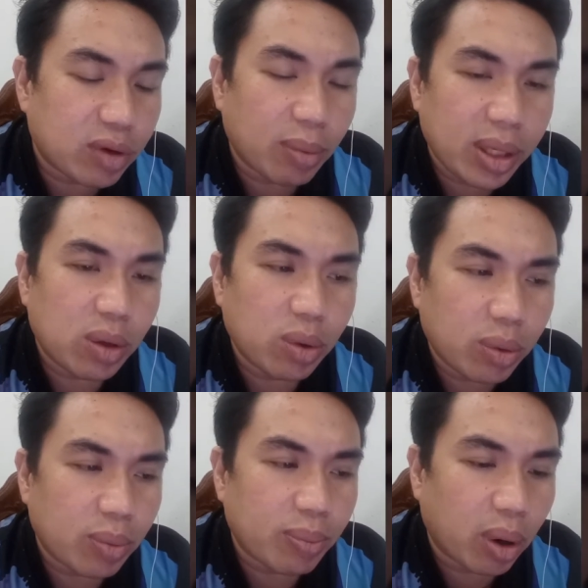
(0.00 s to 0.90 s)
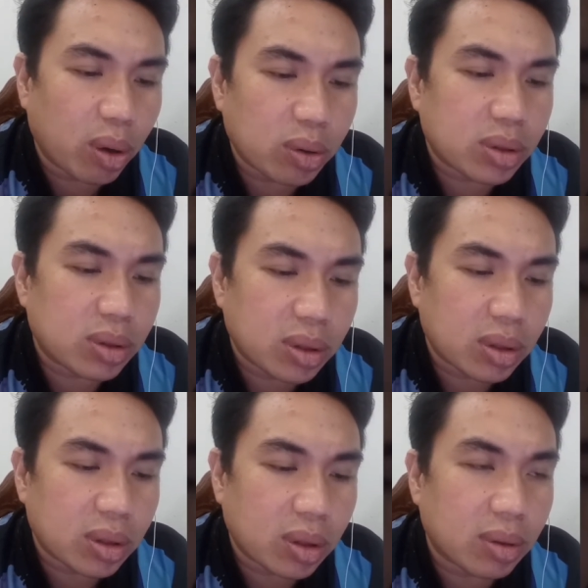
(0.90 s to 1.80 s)
if somebody who borrowed
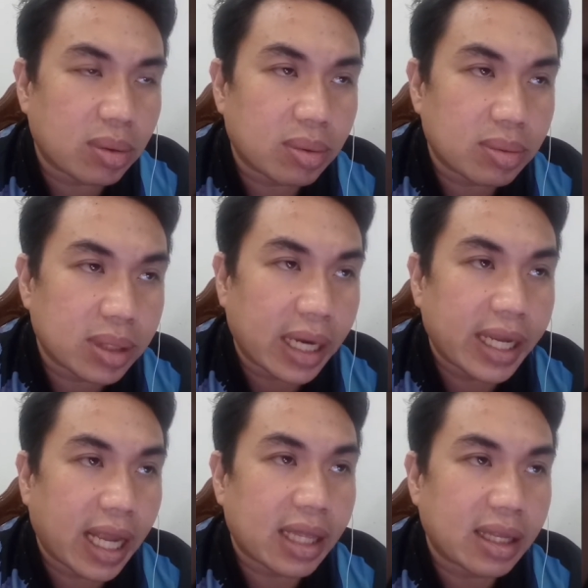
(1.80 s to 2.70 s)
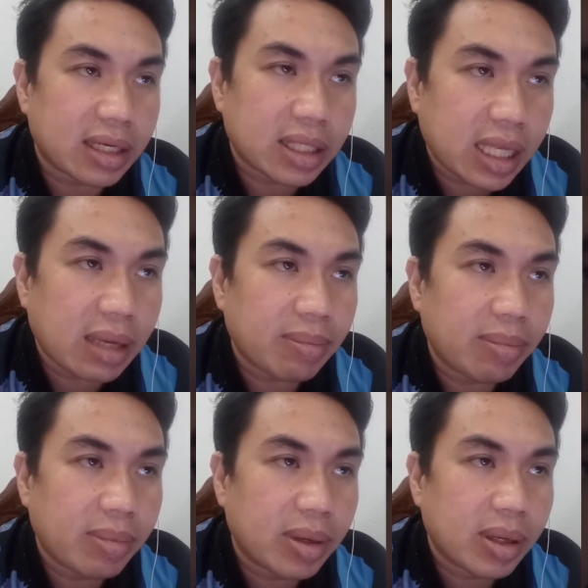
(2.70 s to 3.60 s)
or delegate their steam,